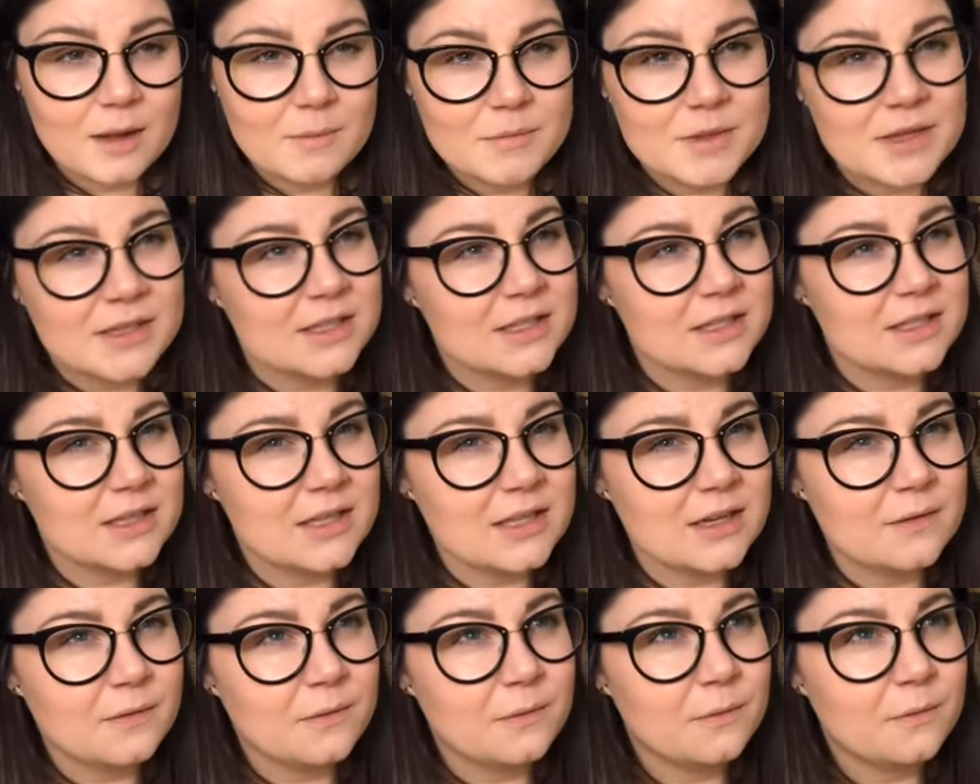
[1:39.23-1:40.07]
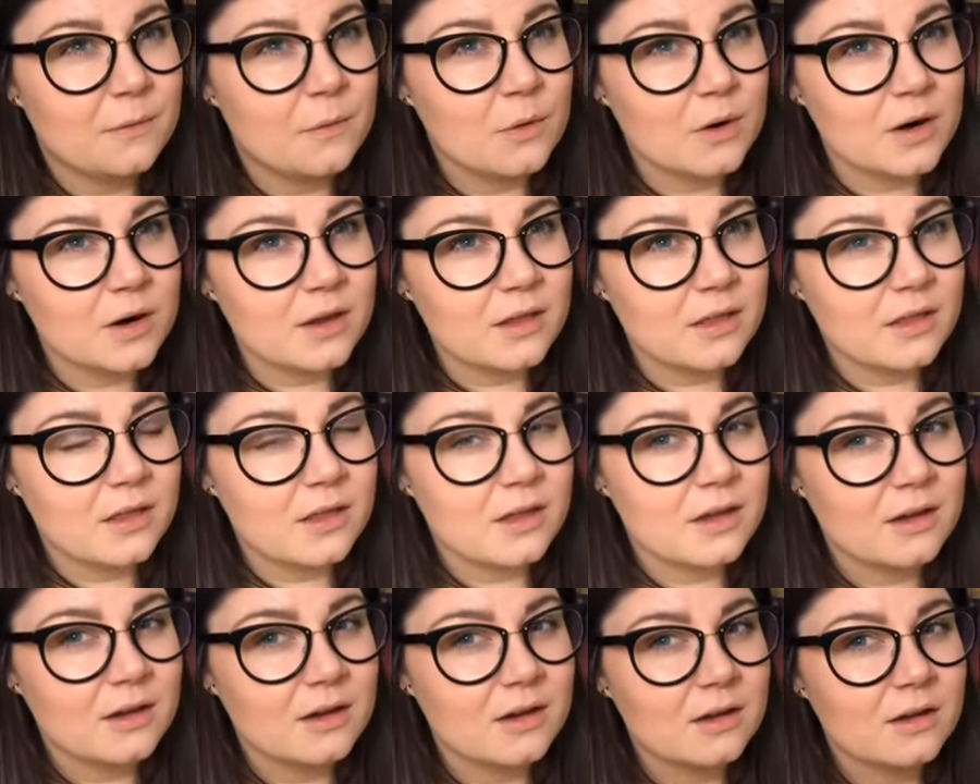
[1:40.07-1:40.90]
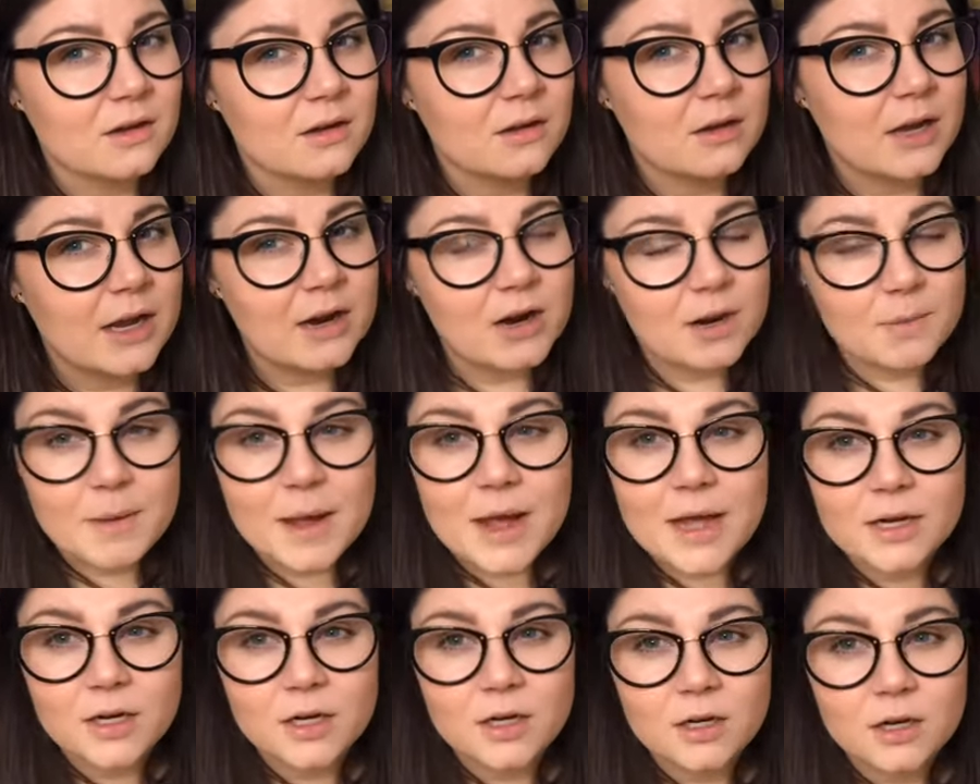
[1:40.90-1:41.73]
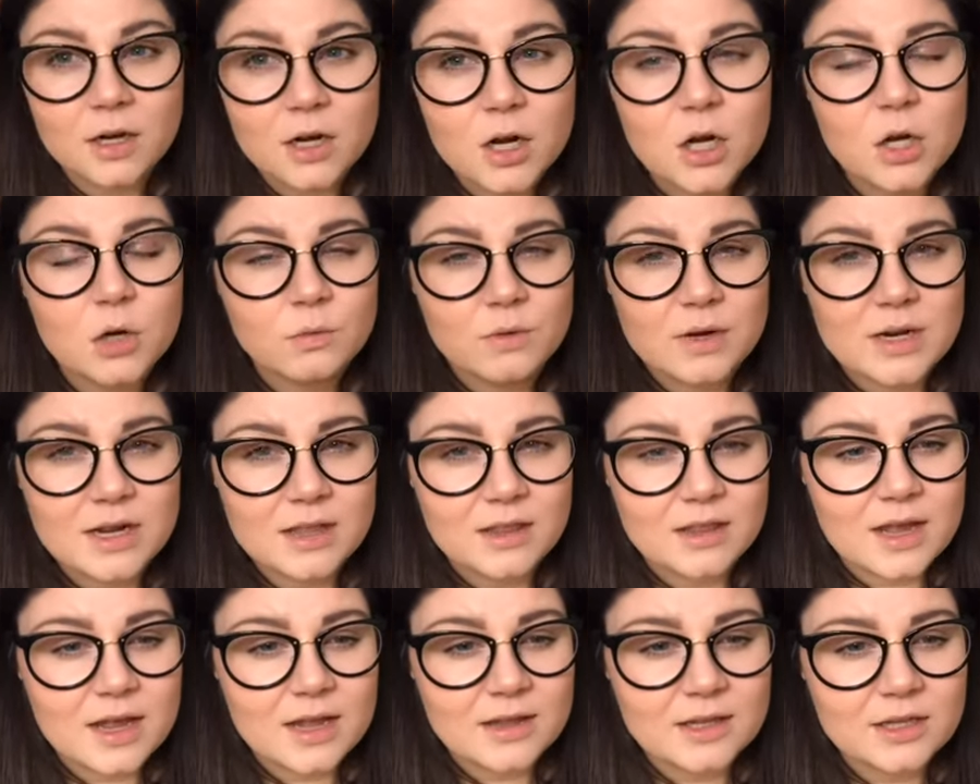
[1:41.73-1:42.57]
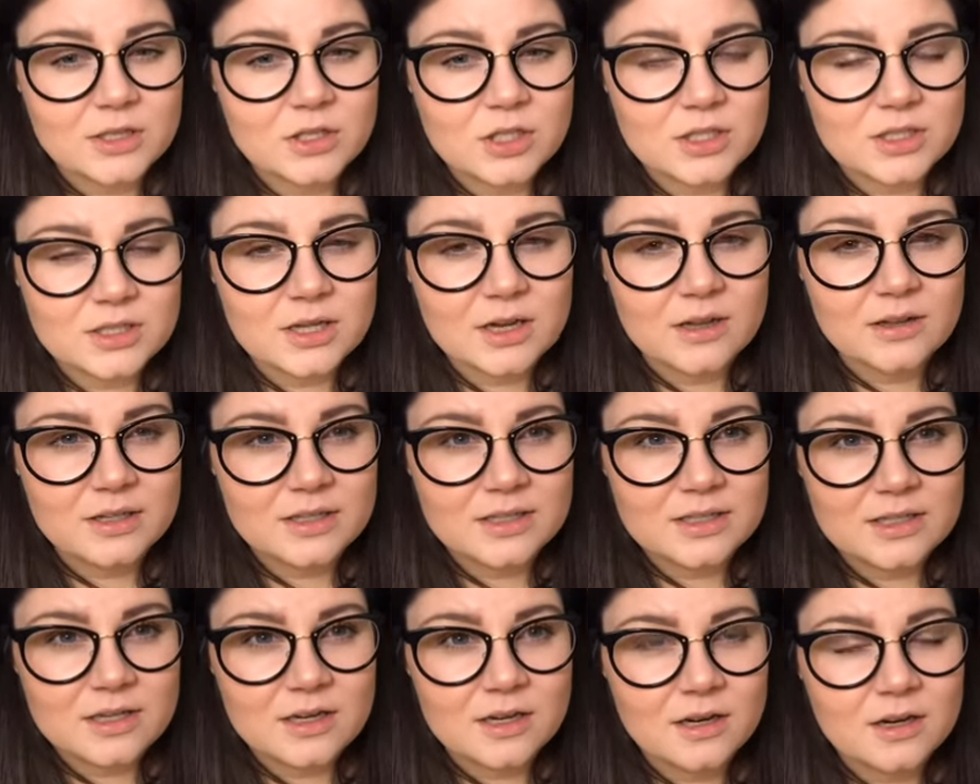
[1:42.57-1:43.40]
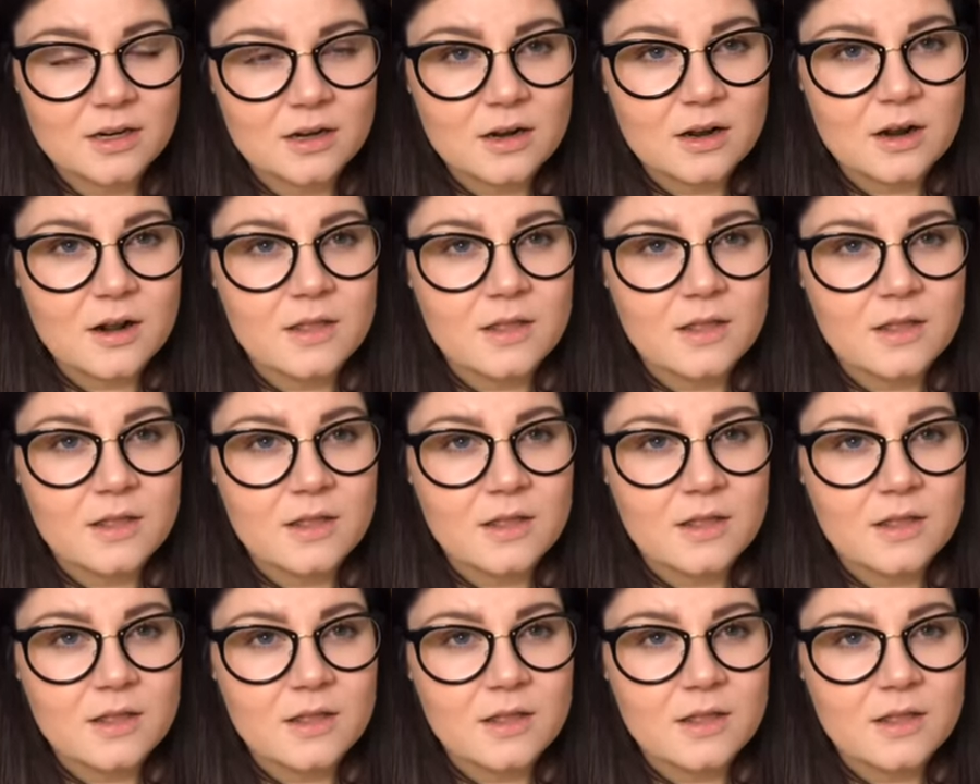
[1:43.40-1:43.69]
This is the 4th Harry Potter readathon that she's done this year.